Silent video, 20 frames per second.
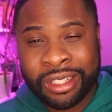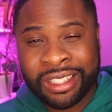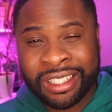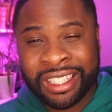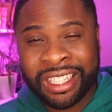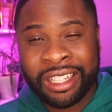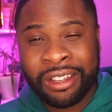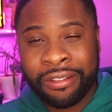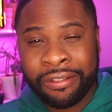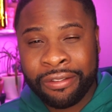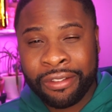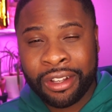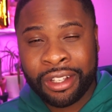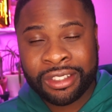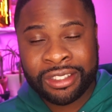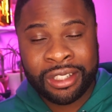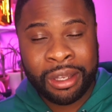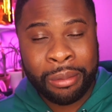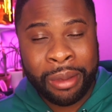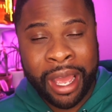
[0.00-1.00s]
see if
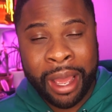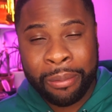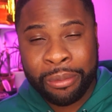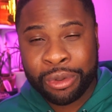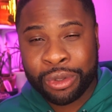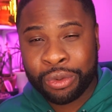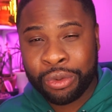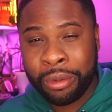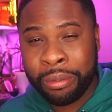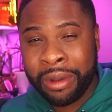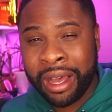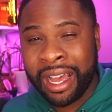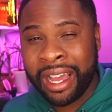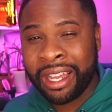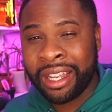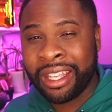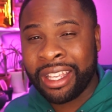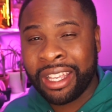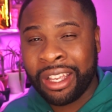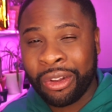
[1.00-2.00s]
something happens with
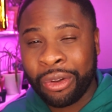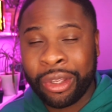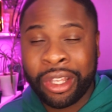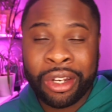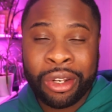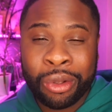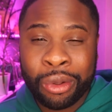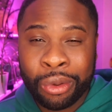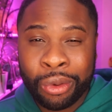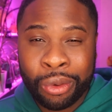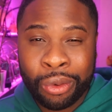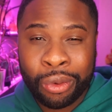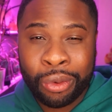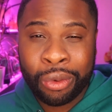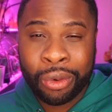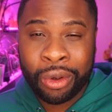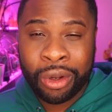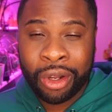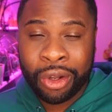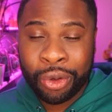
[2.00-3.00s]
my Hindu
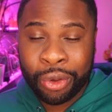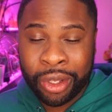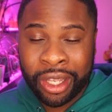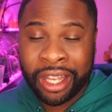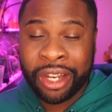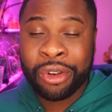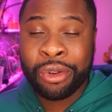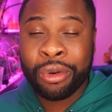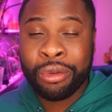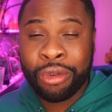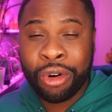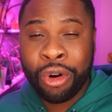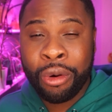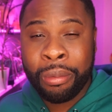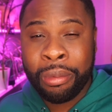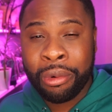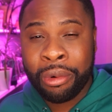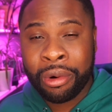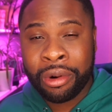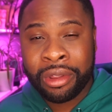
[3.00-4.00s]

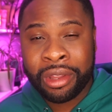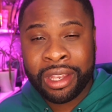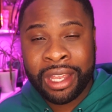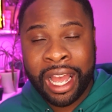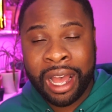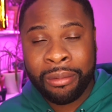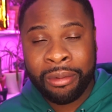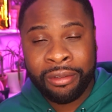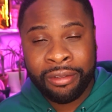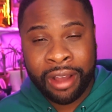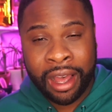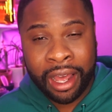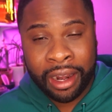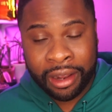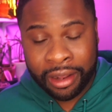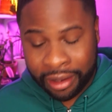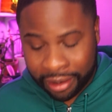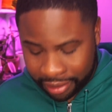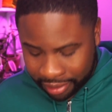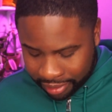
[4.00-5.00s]
rope or the Obovata.